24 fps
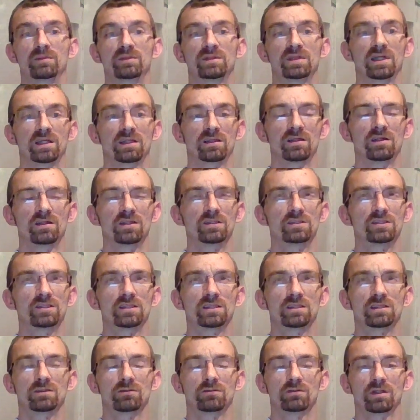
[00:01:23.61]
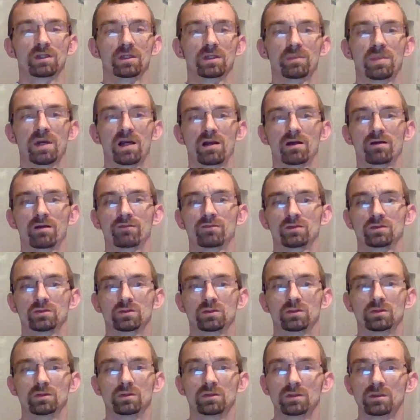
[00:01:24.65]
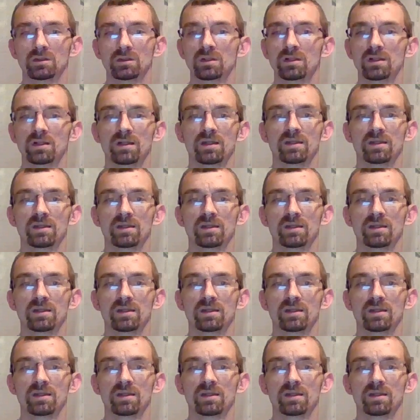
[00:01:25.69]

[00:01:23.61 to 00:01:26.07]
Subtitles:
Technology is a really powerful tool